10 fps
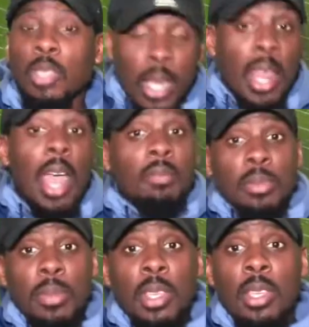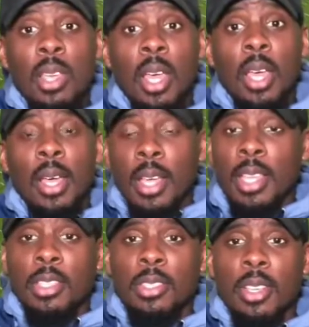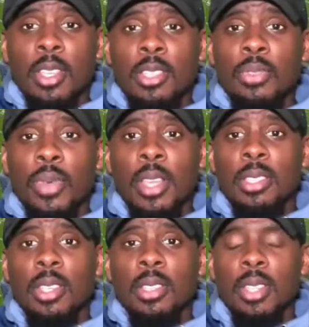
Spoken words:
It didn't have to be against the Redskins.